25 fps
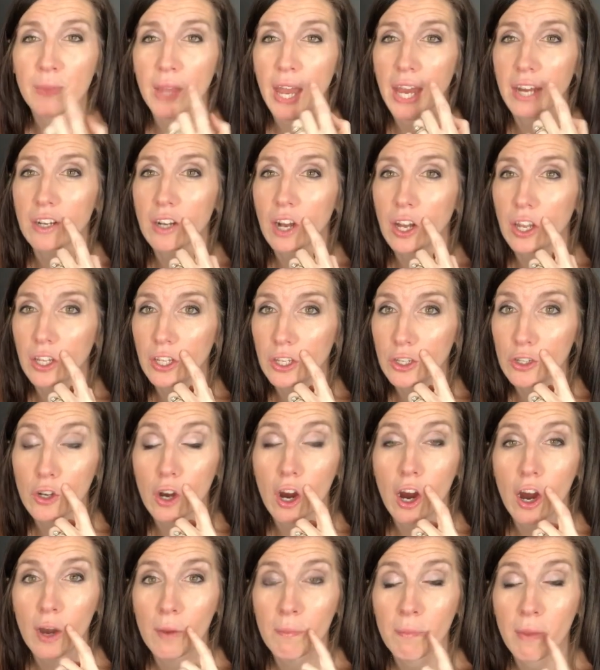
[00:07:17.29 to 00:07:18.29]
I call it your
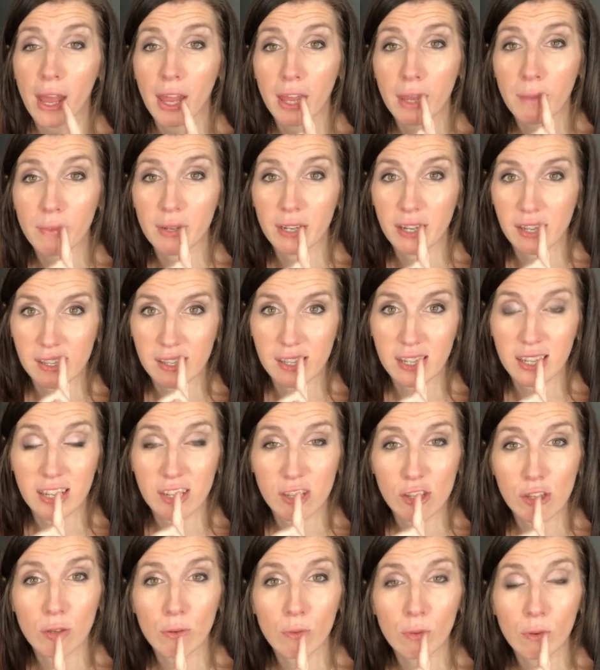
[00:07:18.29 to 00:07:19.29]
hard palate because it
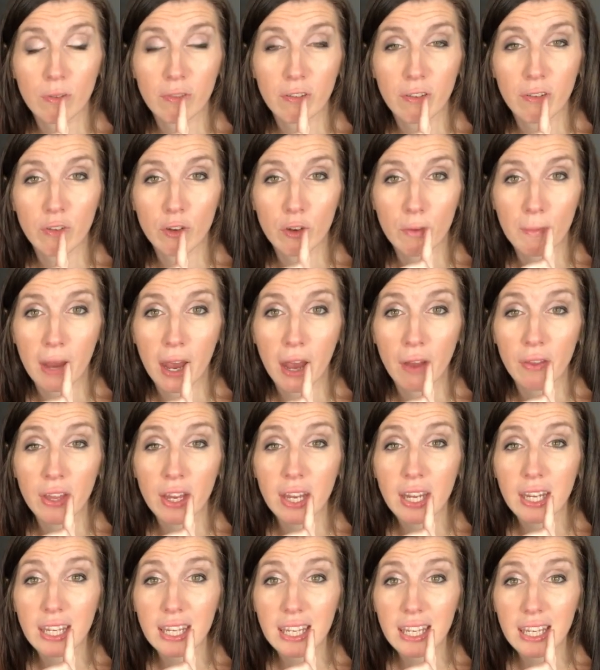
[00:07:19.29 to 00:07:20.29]
is the roof of your mouth.
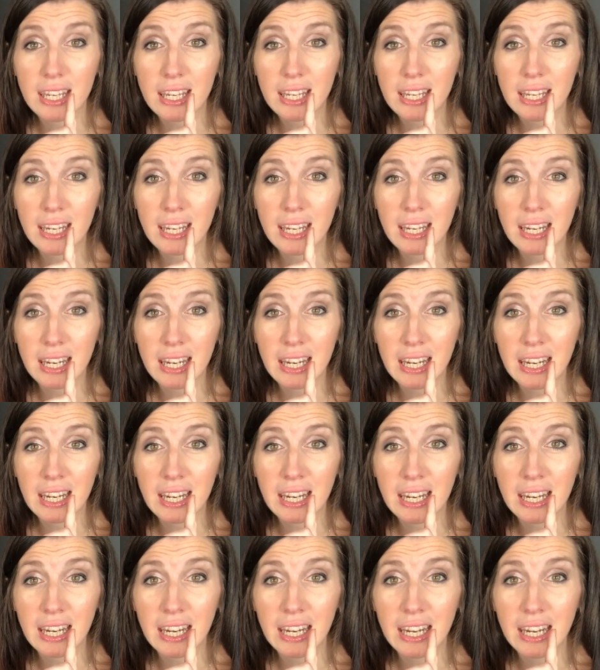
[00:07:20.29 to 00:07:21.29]

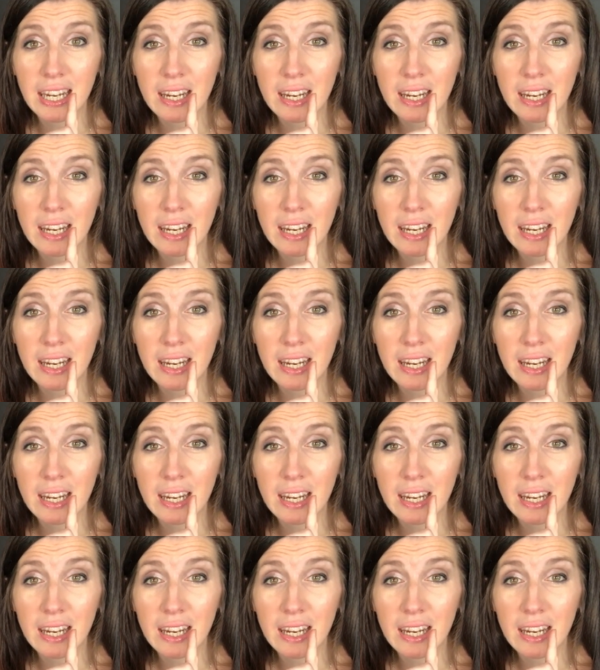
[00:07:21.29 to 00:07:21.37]
E.